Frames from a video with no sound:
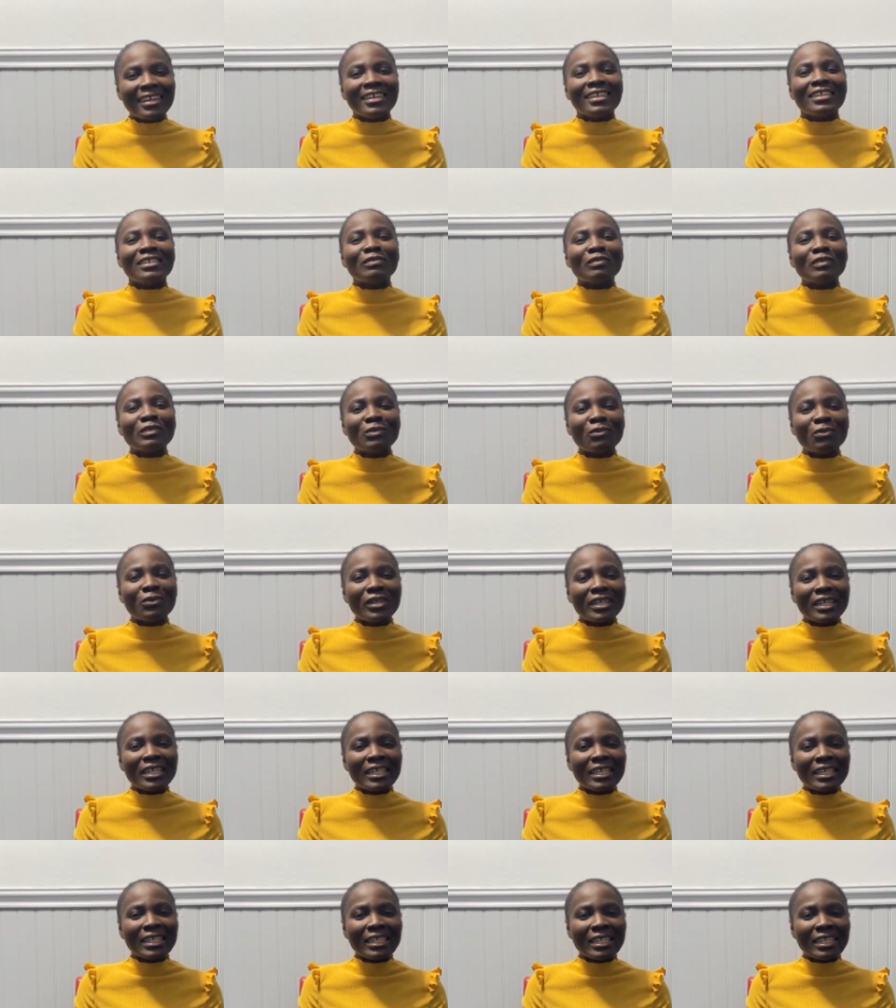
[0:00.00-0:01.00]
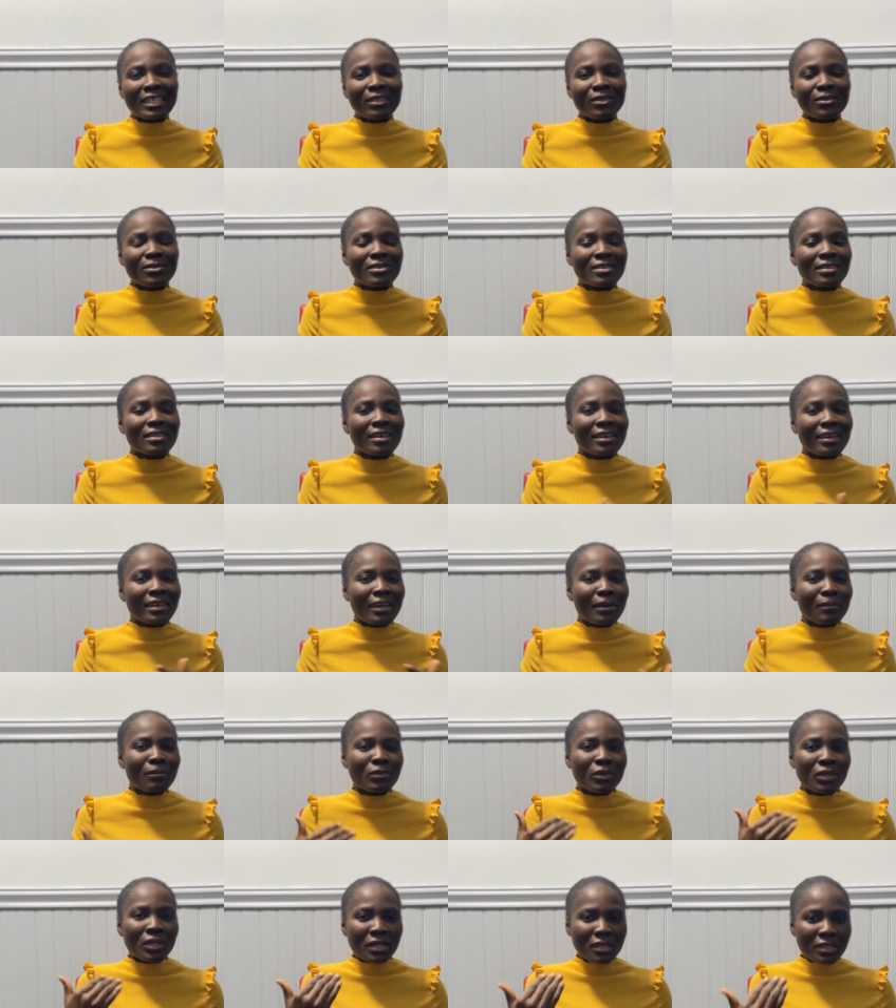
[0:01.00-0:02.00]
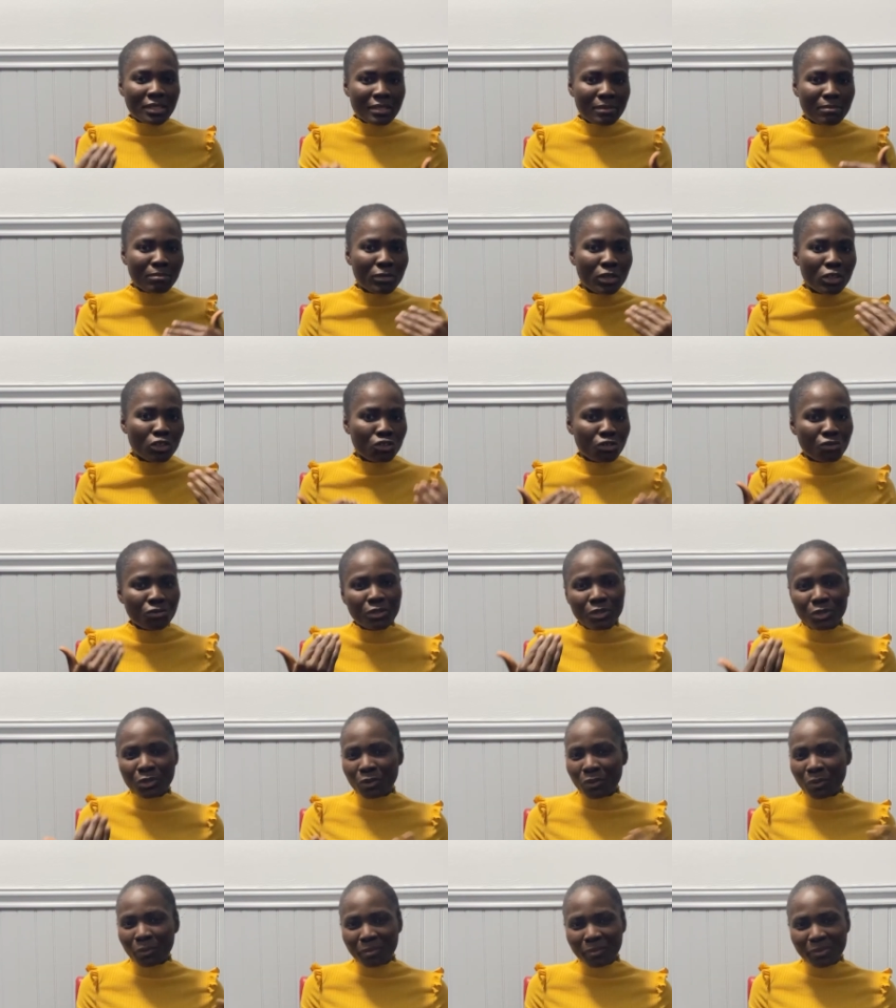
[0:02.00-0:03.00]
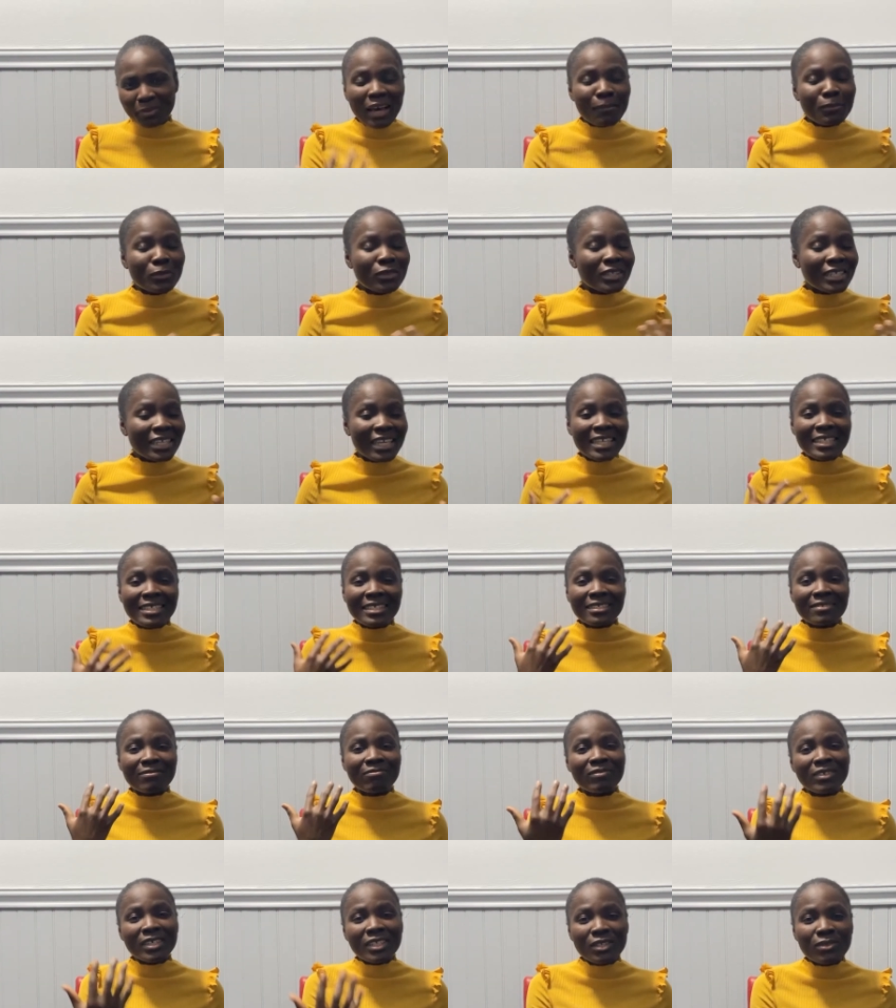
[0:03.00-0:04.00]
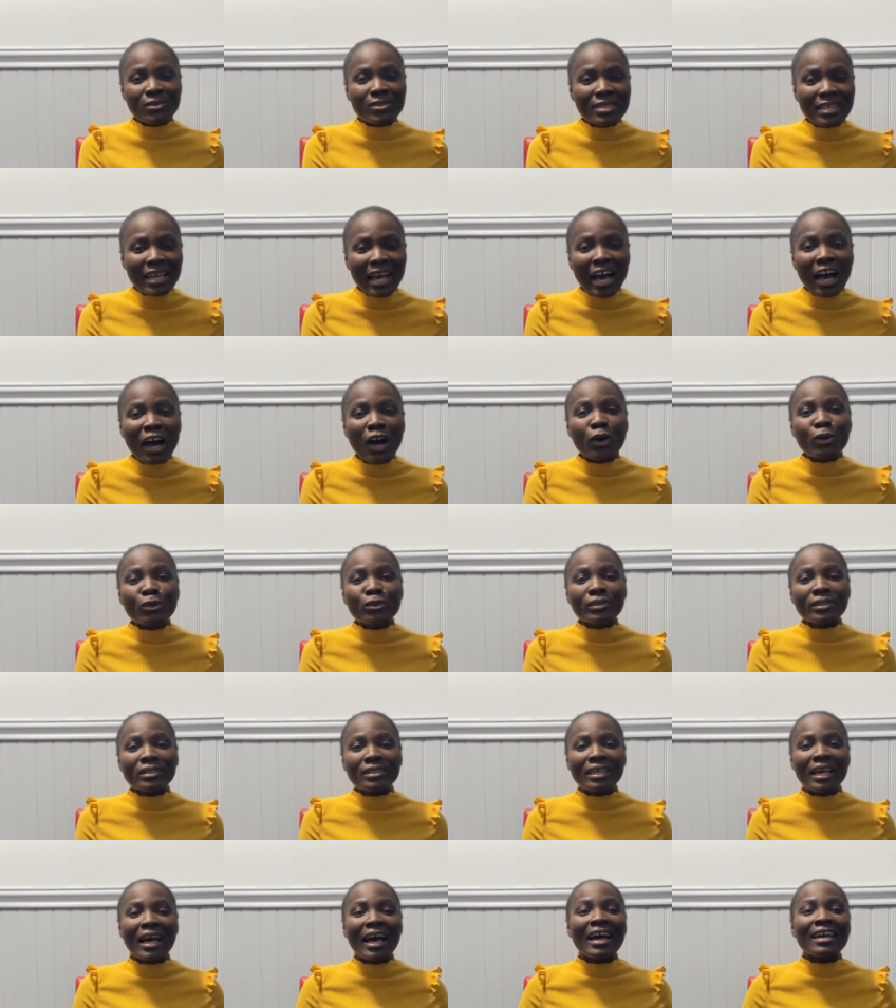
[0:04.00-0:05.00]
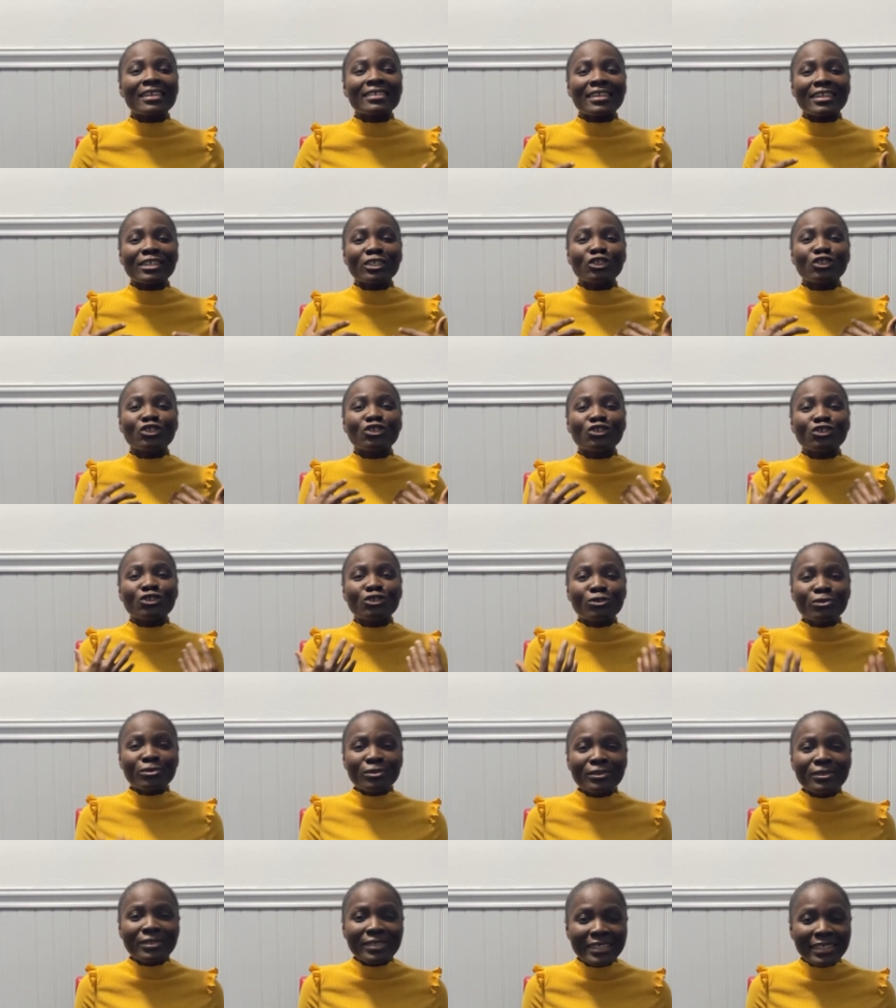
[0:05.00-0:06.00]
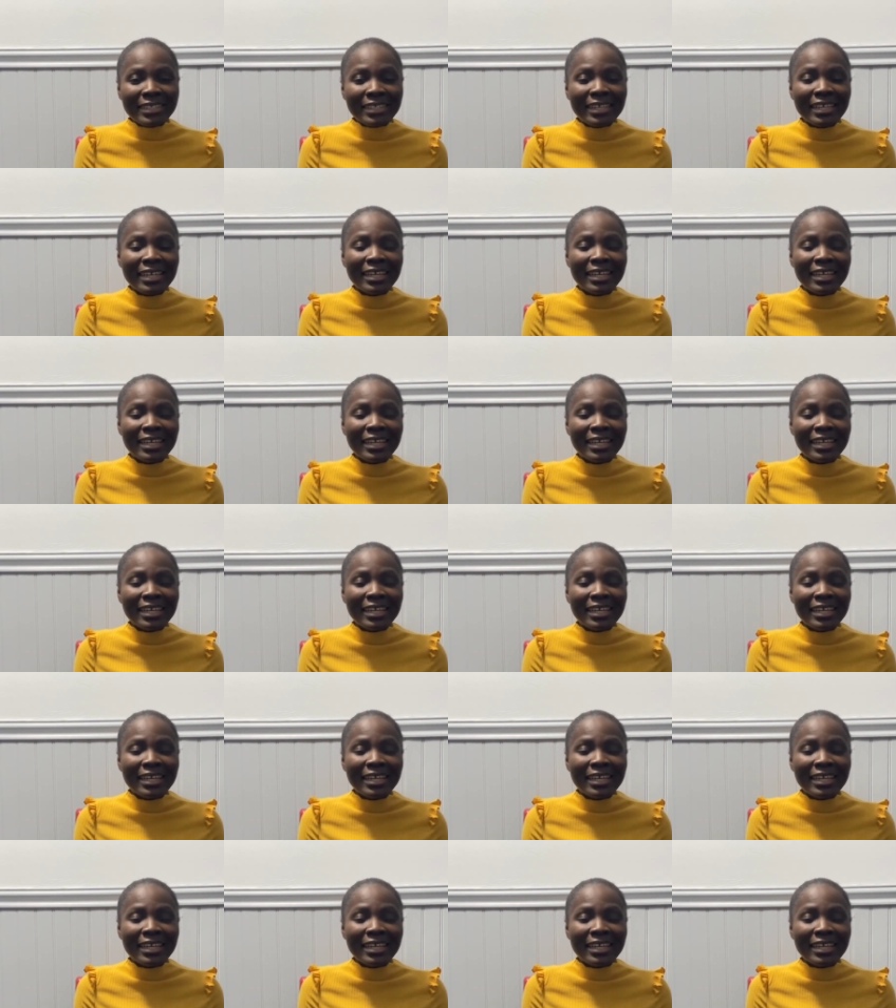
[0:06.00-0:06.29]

even when it looks like I'm not measuring up. I'm not getting the videos out as I should